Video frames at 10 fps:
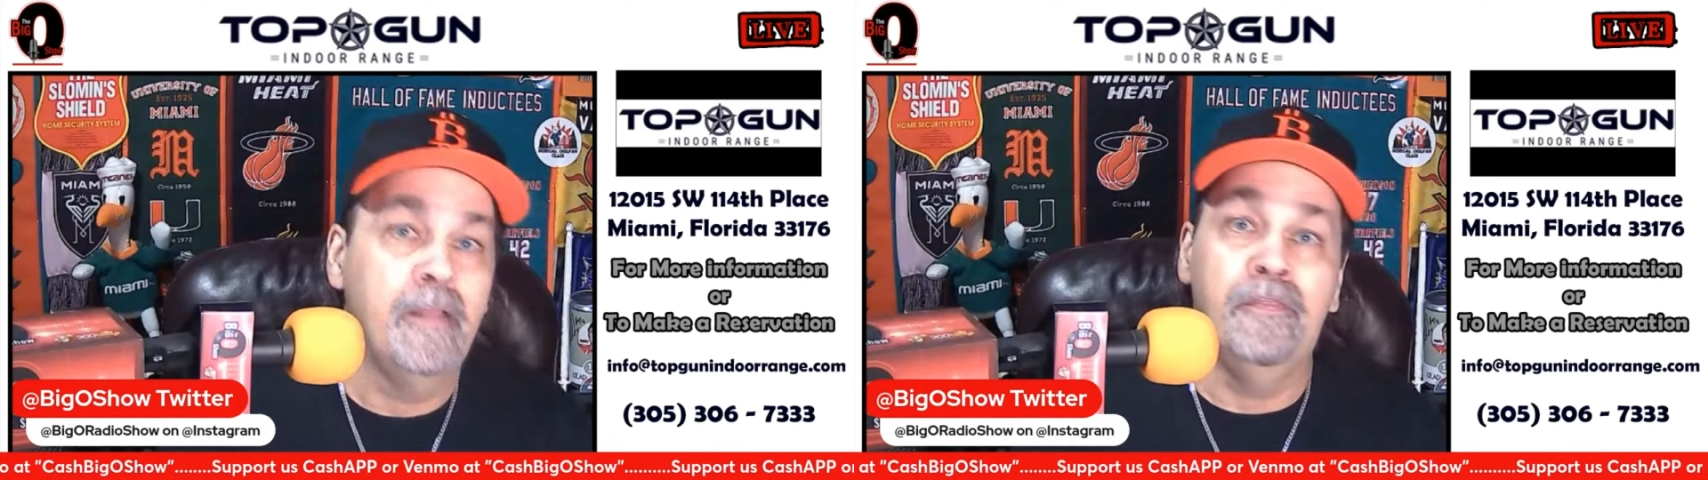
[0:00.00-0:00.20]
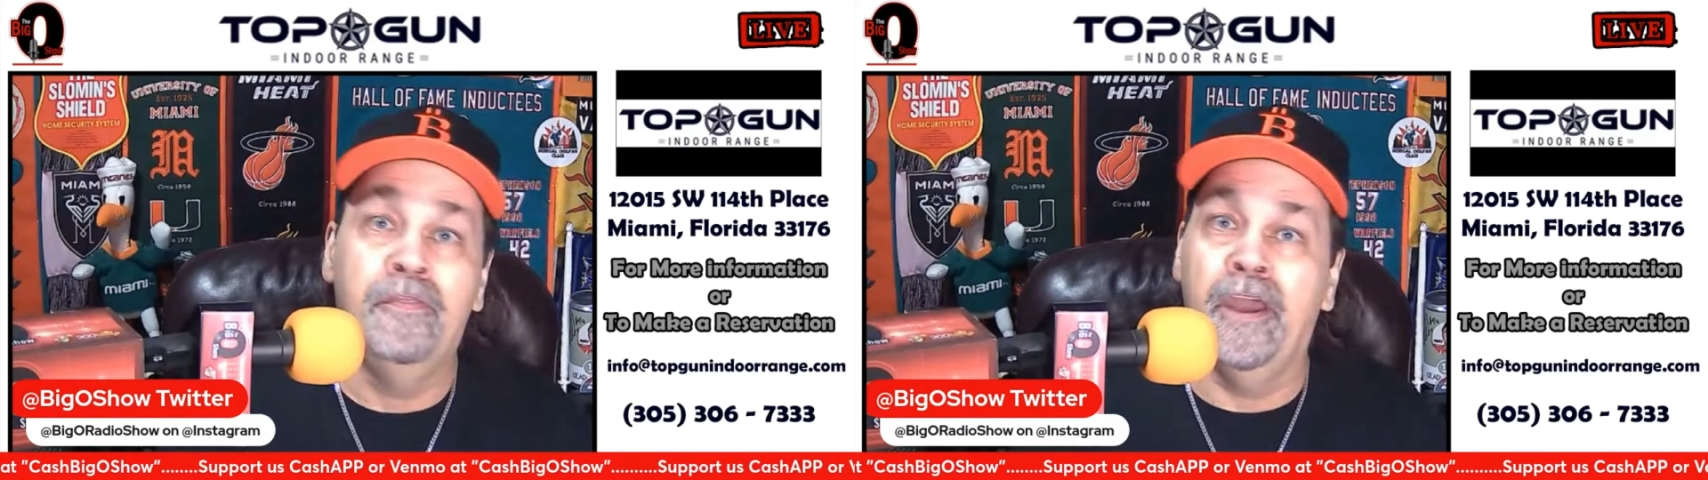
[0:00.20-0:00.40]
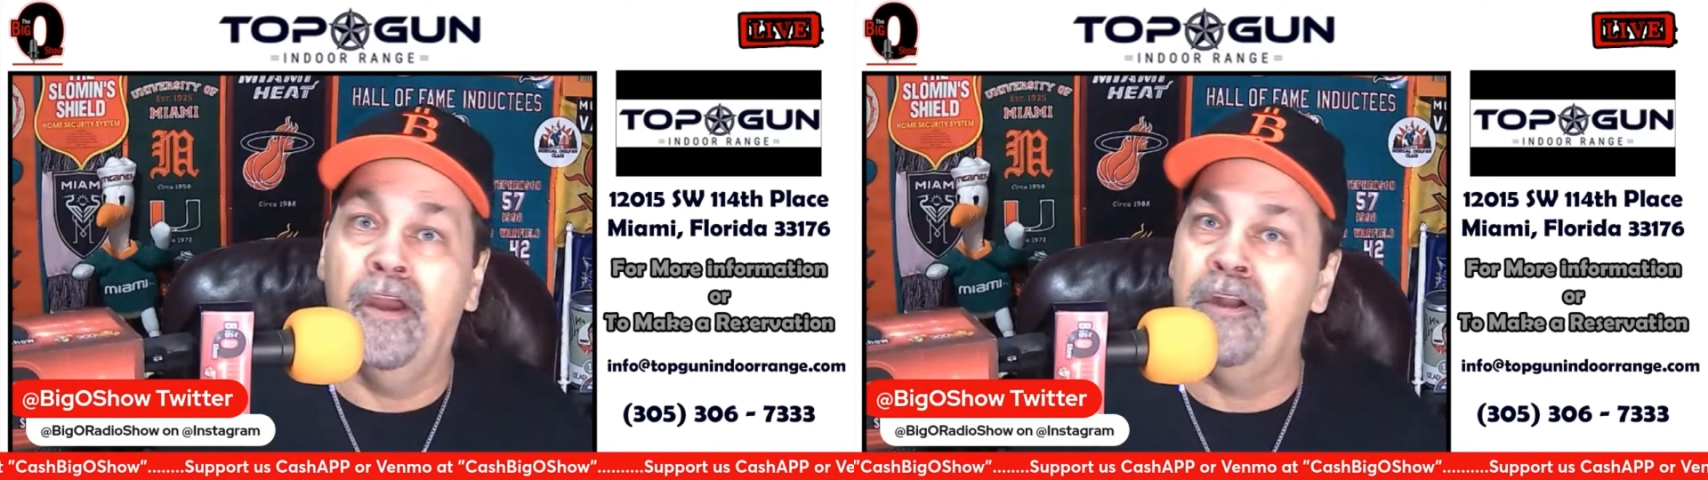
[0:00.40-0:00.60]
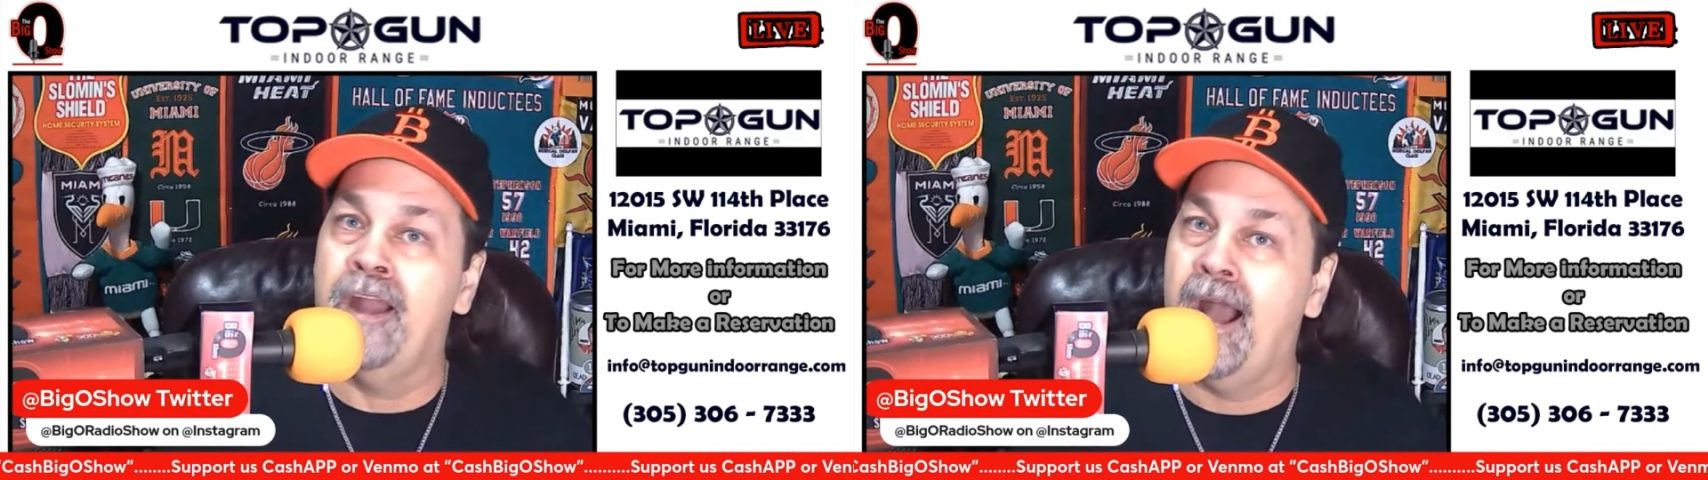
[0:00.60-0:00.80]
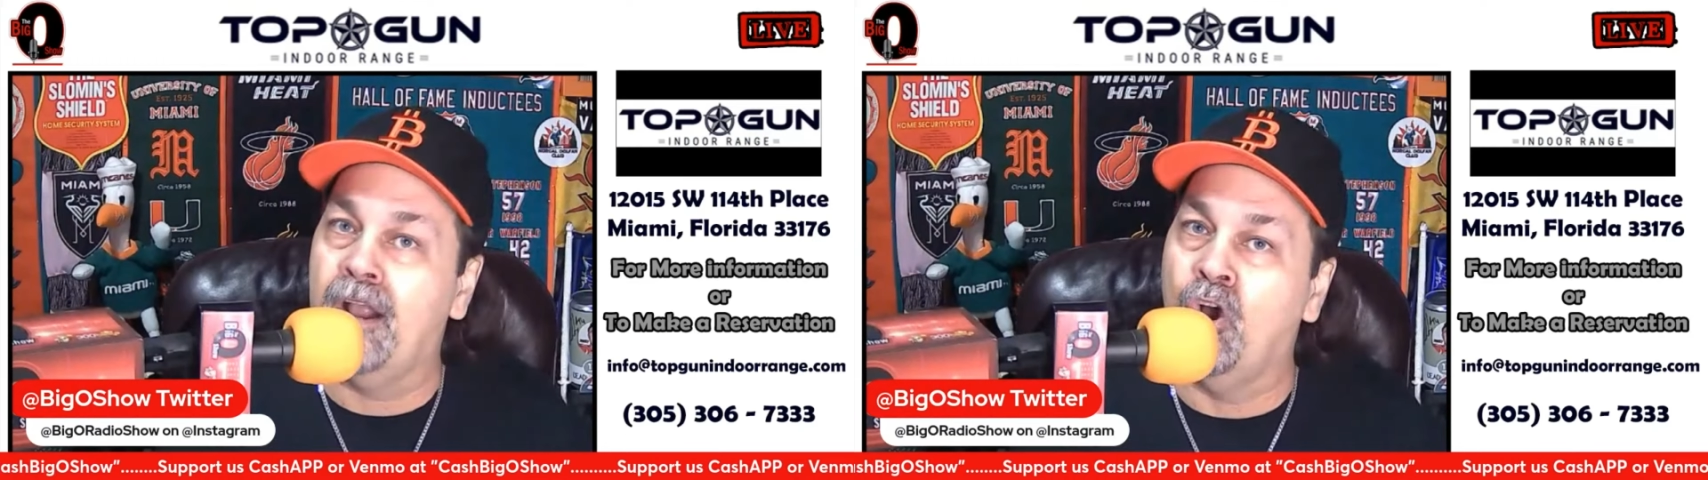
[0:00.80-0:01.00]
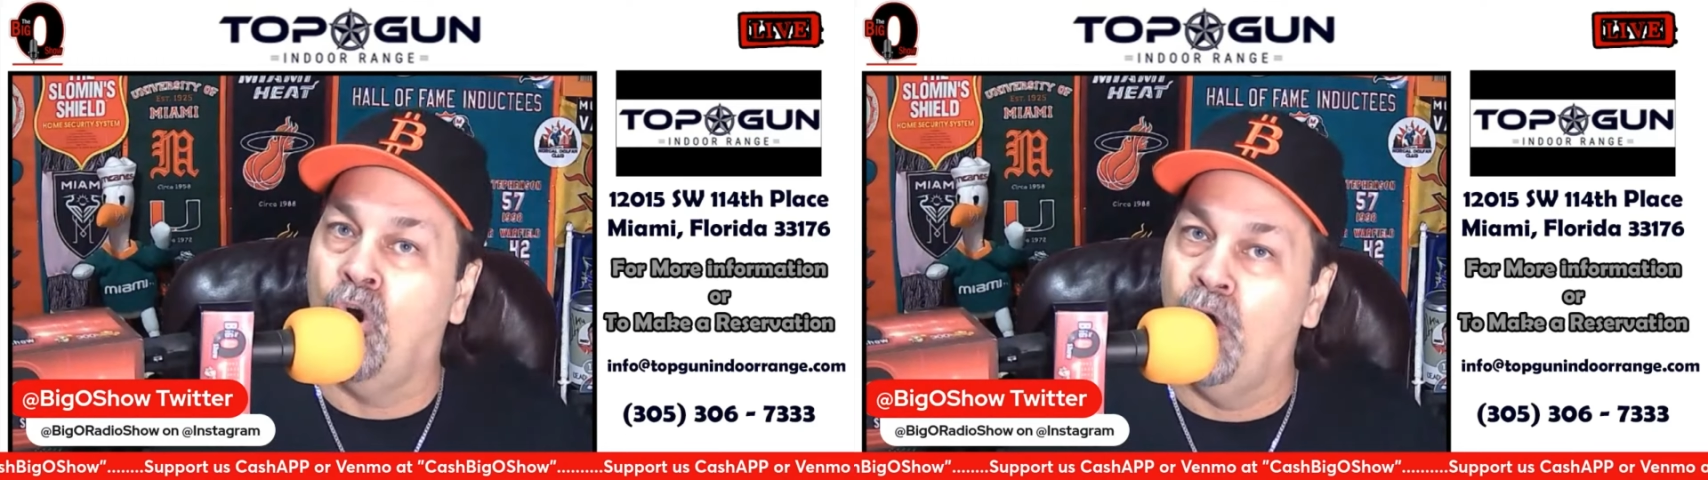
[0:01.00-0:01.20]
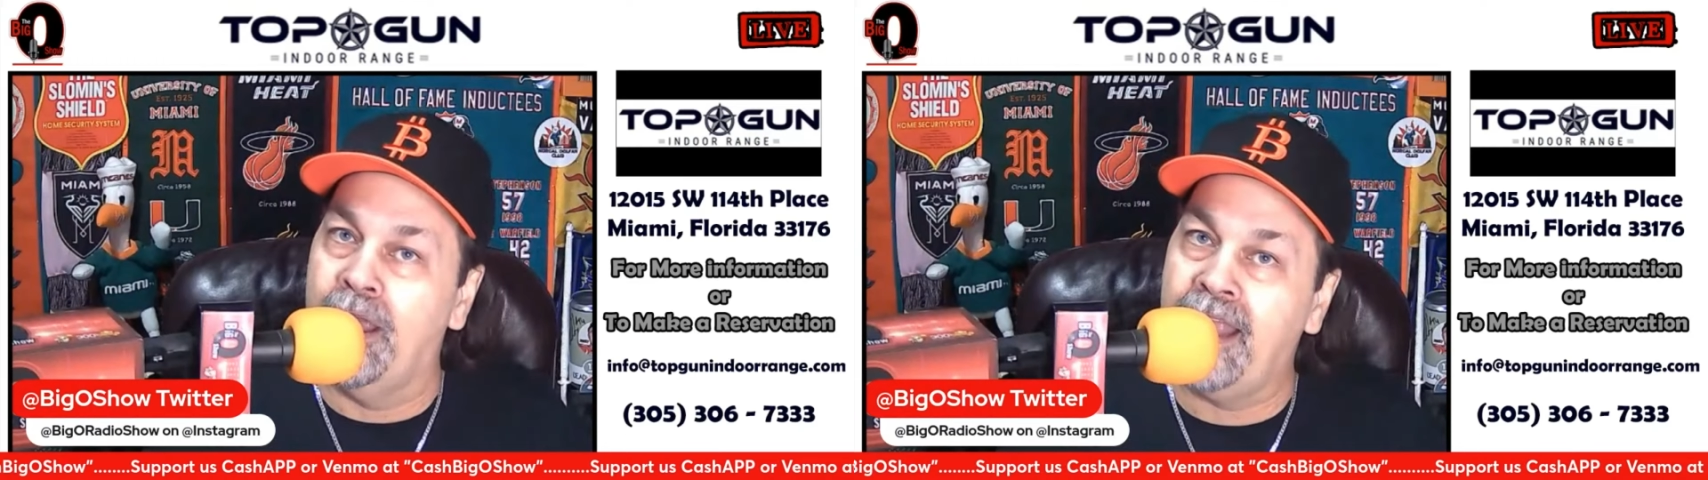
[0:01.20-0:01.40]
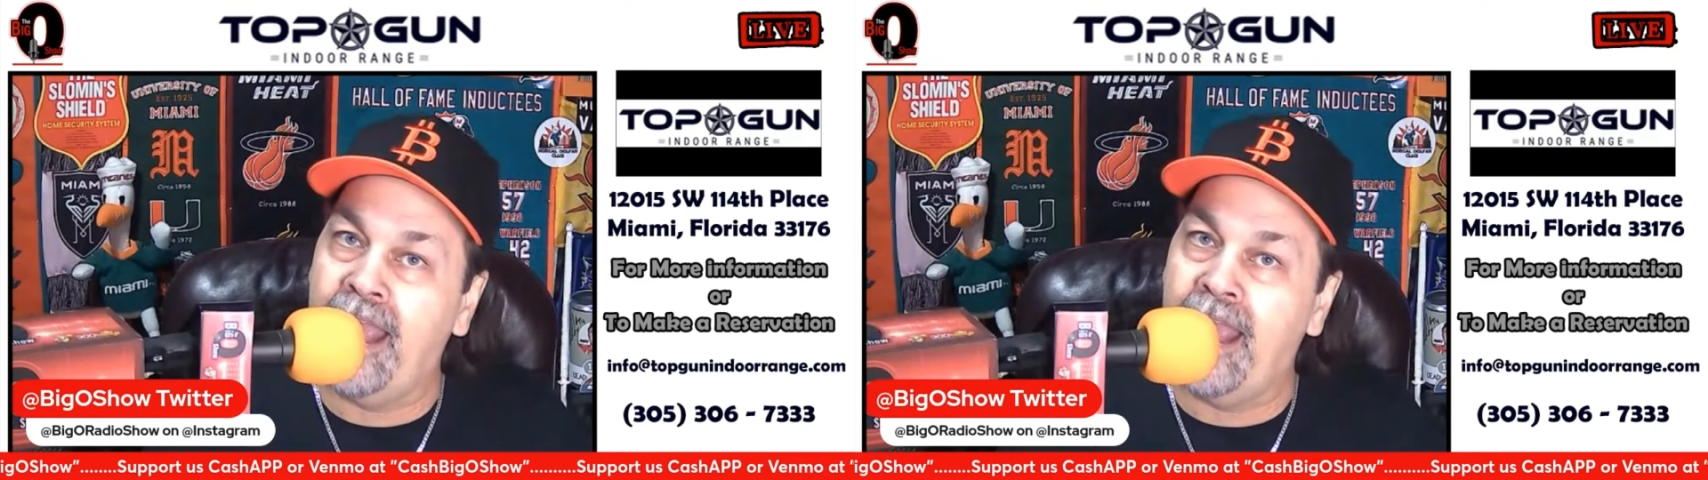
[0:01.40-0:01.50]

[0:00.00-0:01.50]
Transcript: they're not going